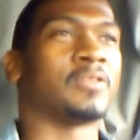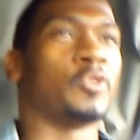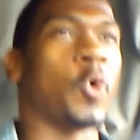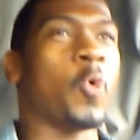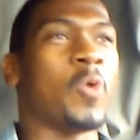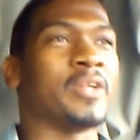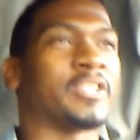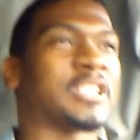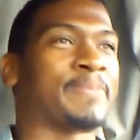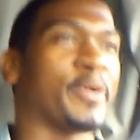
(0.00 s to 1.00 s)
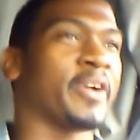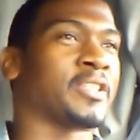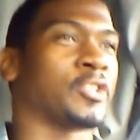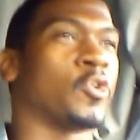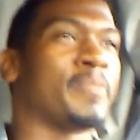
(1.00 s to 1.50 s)
no one's
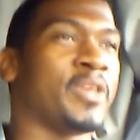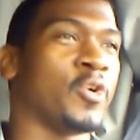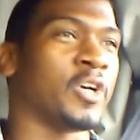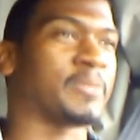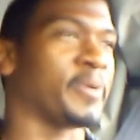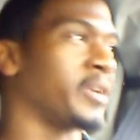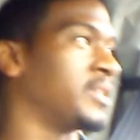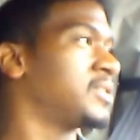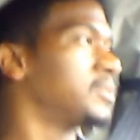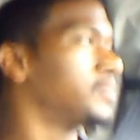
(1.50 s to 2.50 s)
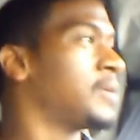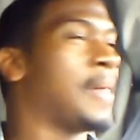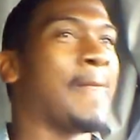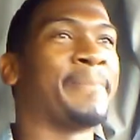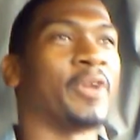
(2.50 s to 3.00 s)
experience is going to be your experience.
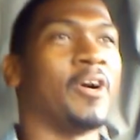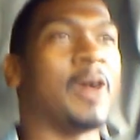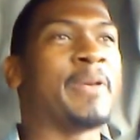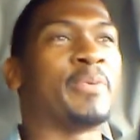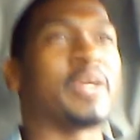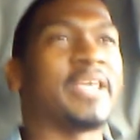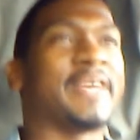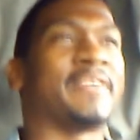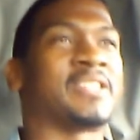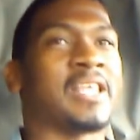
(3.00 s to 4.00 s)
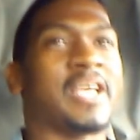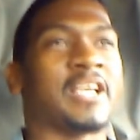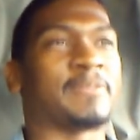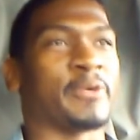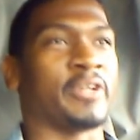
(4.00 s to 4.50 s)
All people can give is their
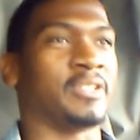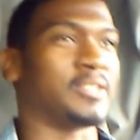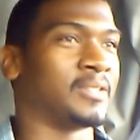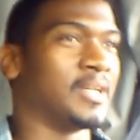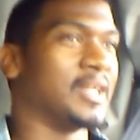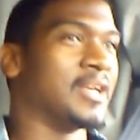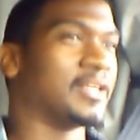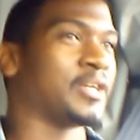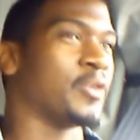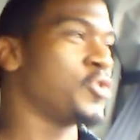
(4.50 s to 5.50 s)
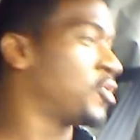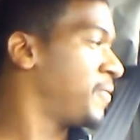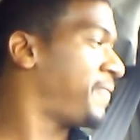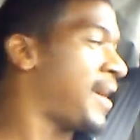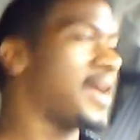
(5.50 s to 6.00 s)
experience. So you can
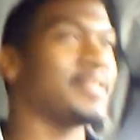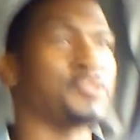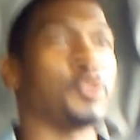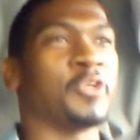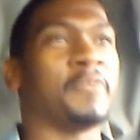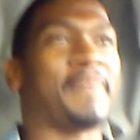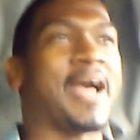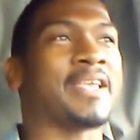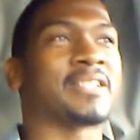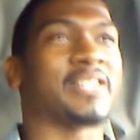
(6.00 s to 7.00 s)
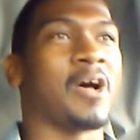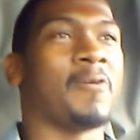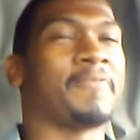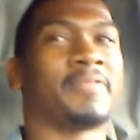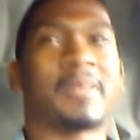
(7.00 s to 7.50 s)
you'll find
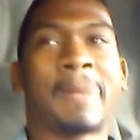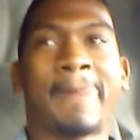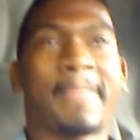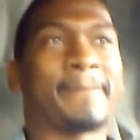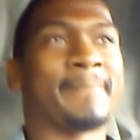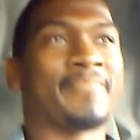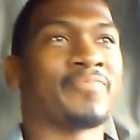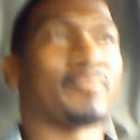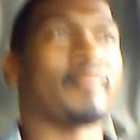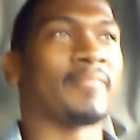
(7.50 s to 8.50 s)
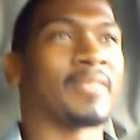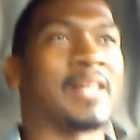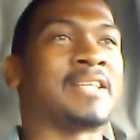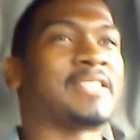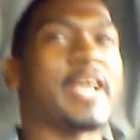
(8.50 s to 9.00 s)
yourself.
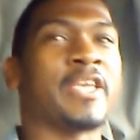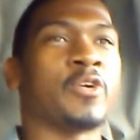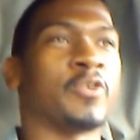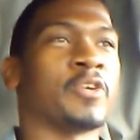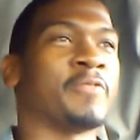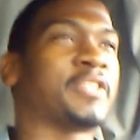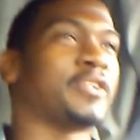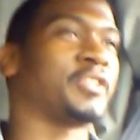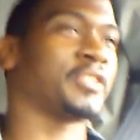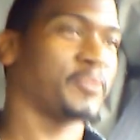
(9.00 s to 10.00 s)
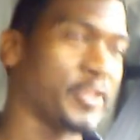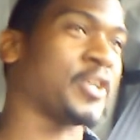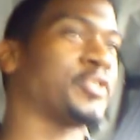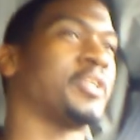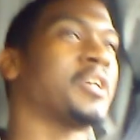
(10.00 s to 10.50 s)
Let's say you're
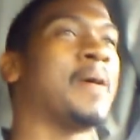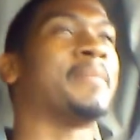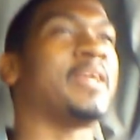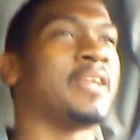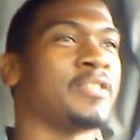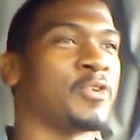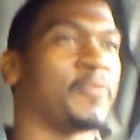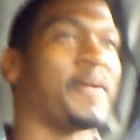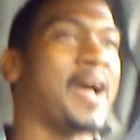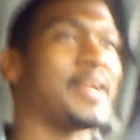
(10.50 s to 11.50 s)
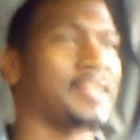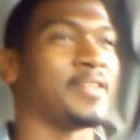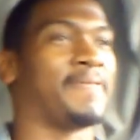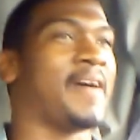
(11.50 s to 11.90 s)
researching a company and you're finding